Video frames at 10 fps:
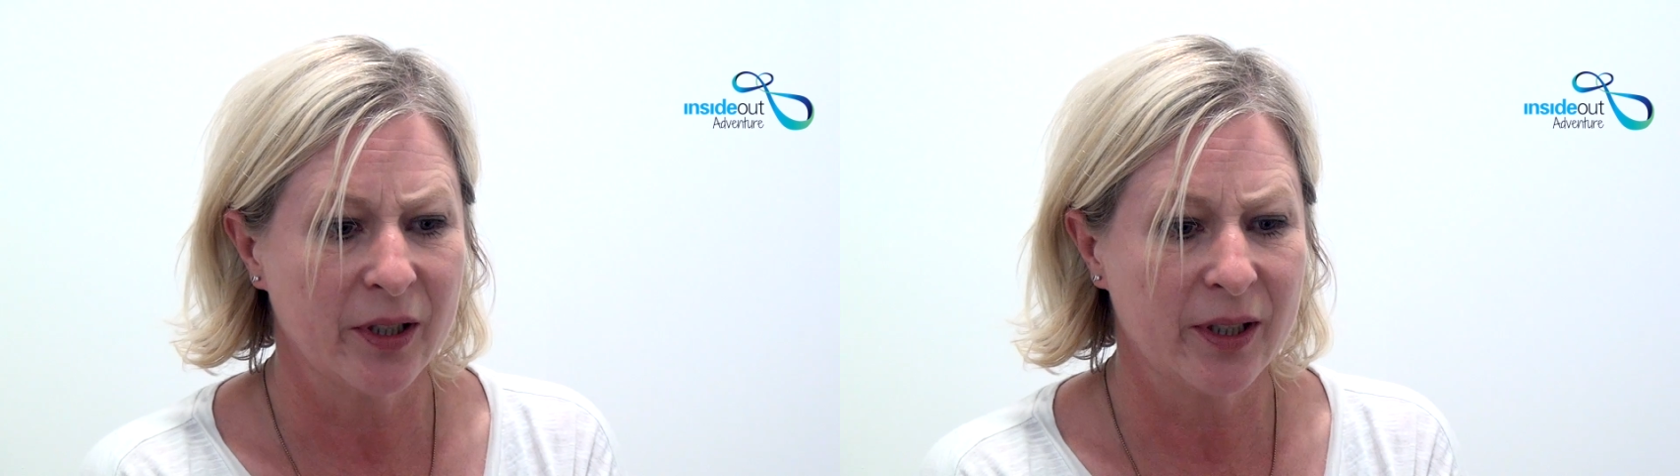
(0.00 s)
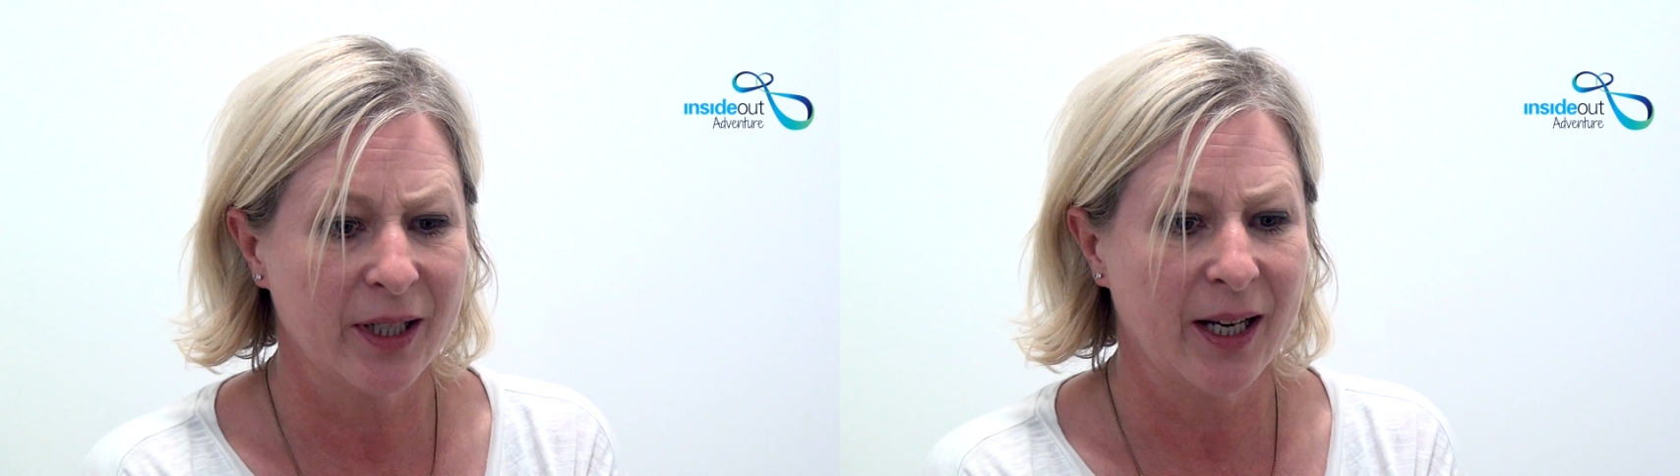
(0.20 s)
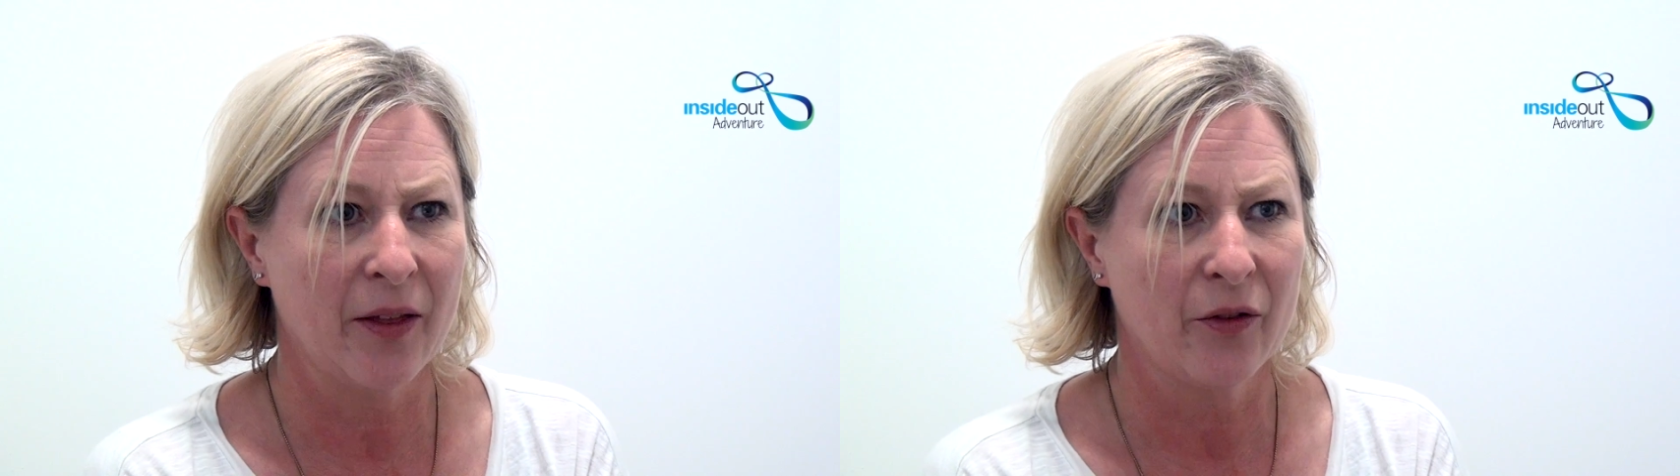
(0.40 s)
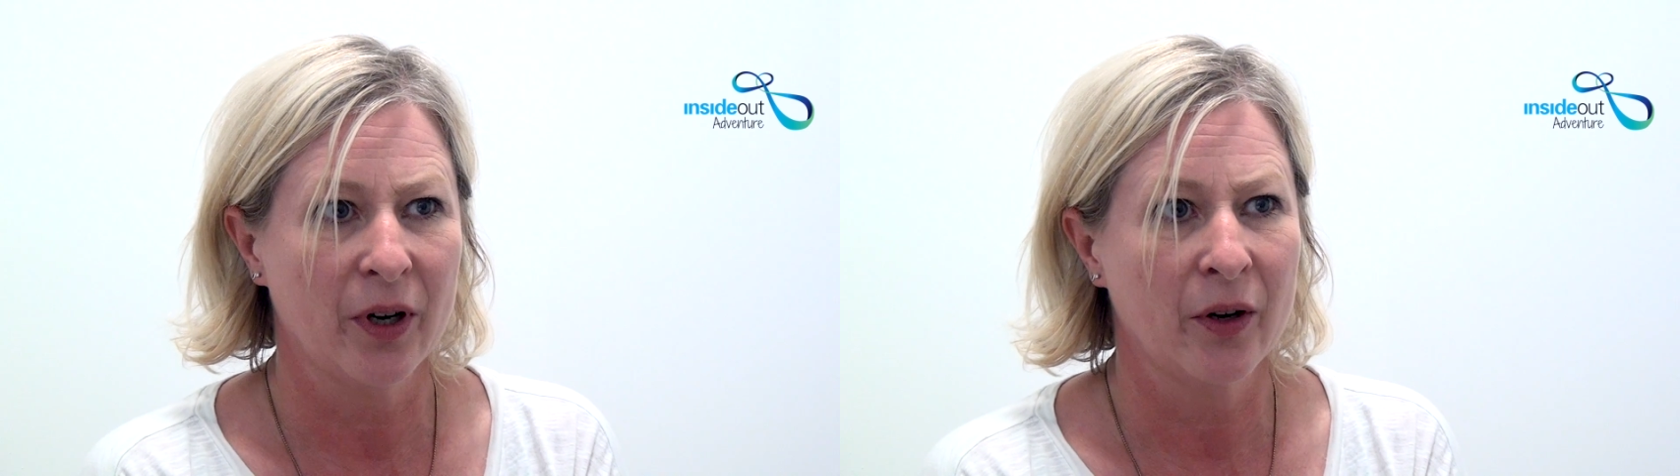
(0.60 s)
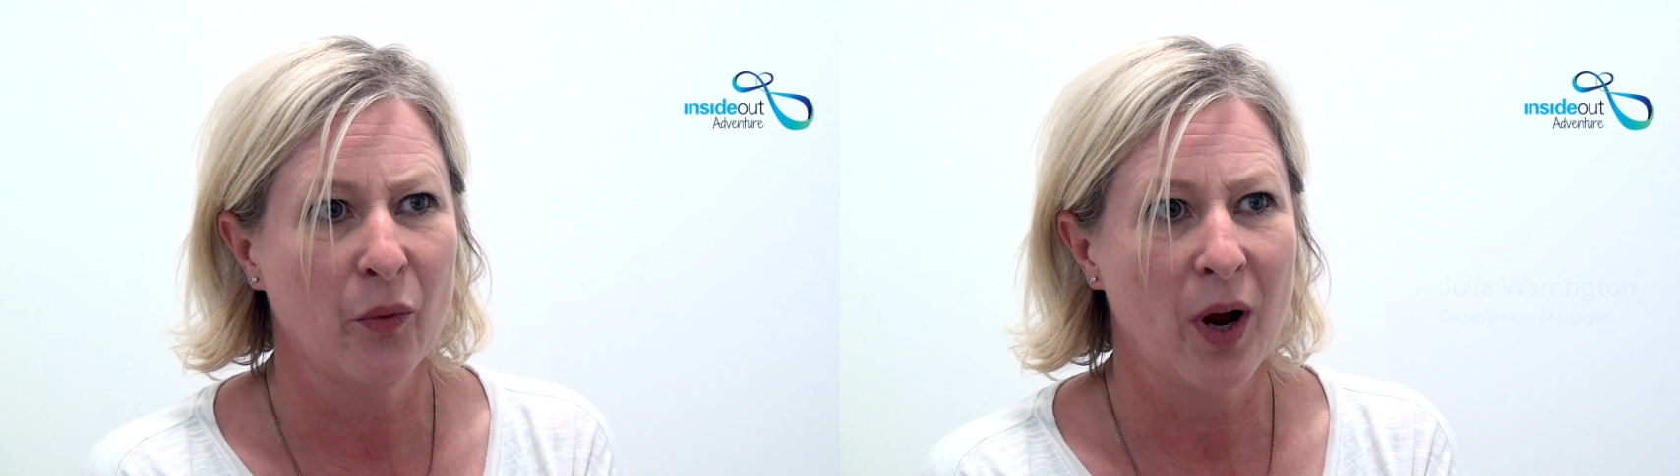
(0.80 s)
us together
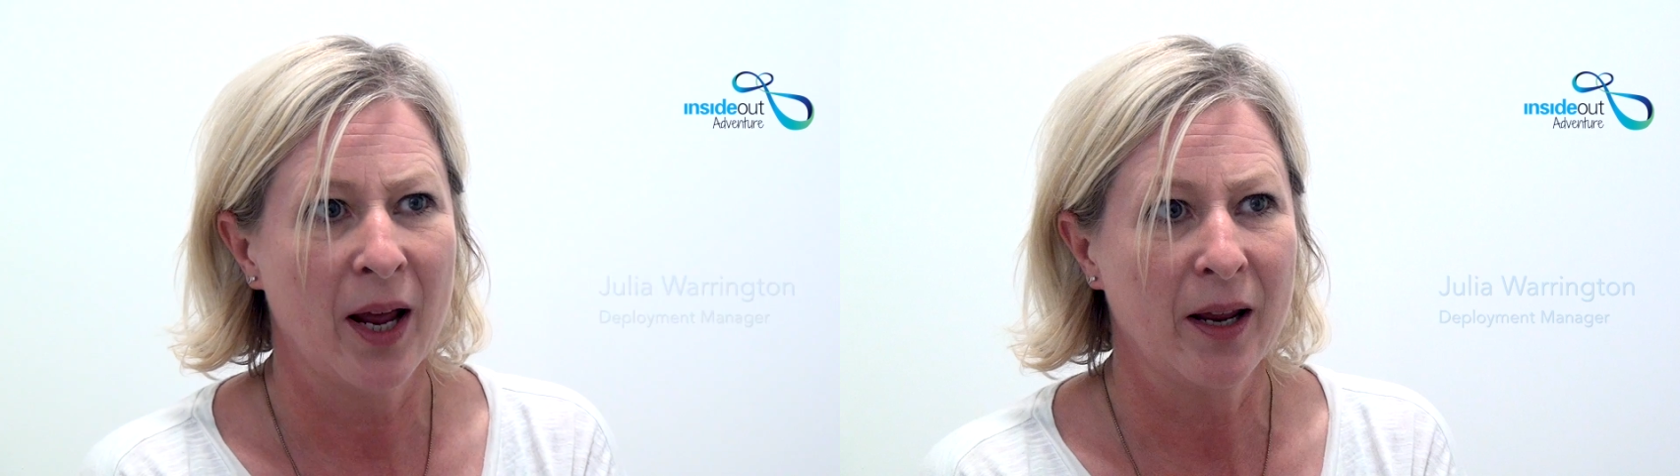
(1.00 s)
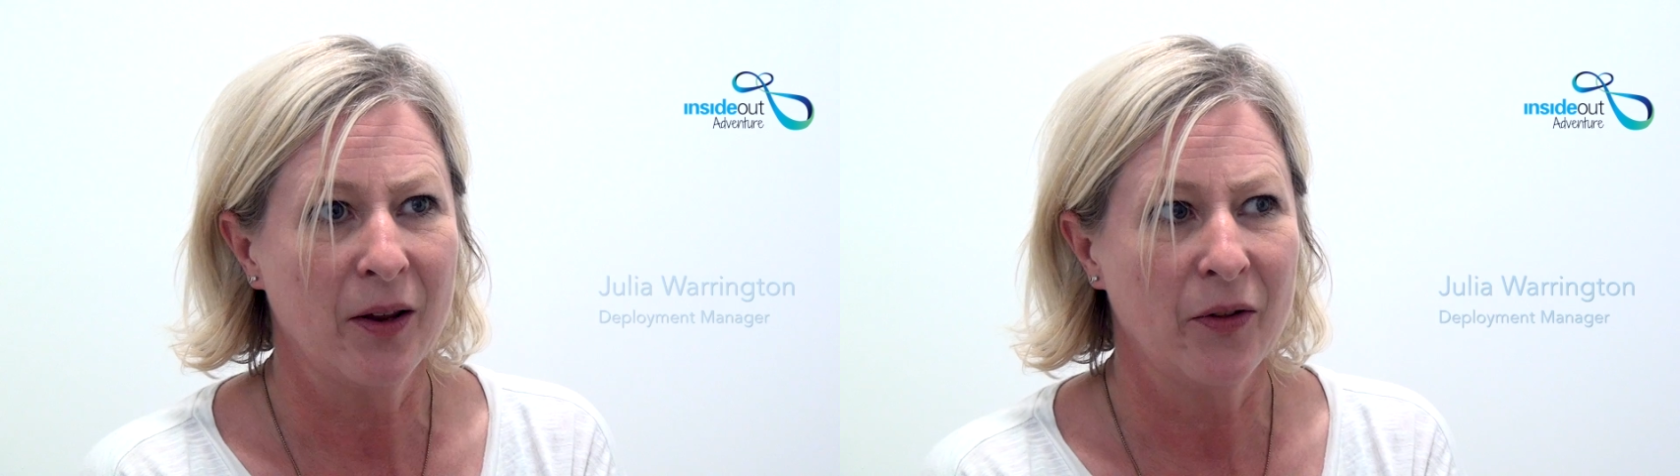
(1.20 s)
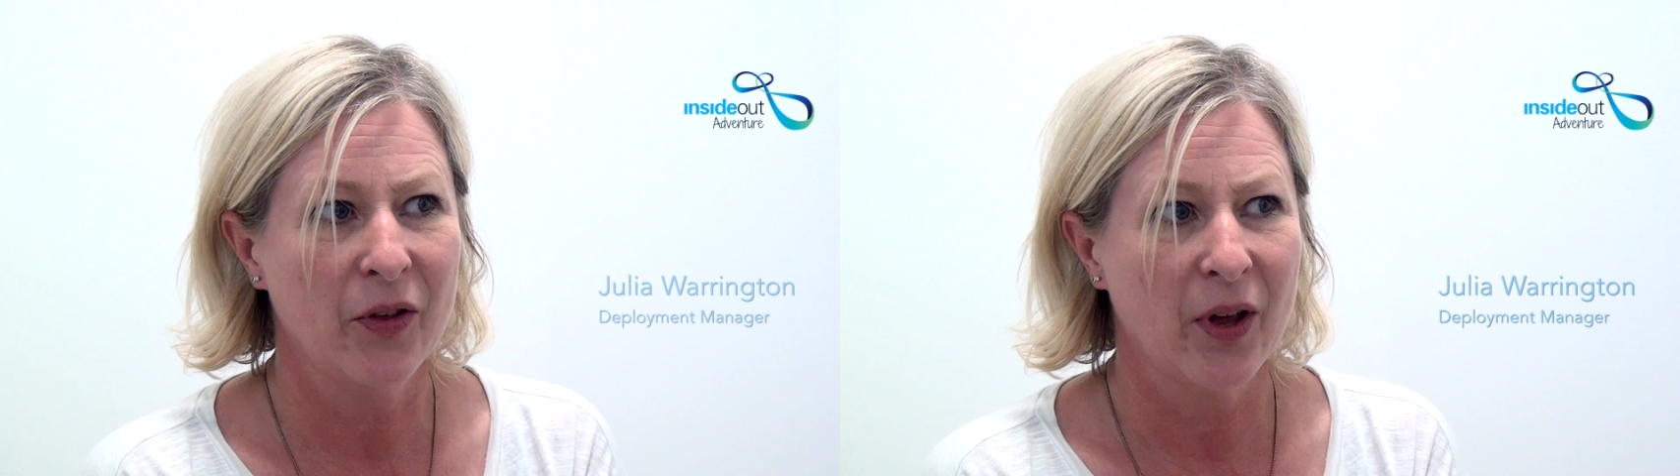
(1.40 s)
in a way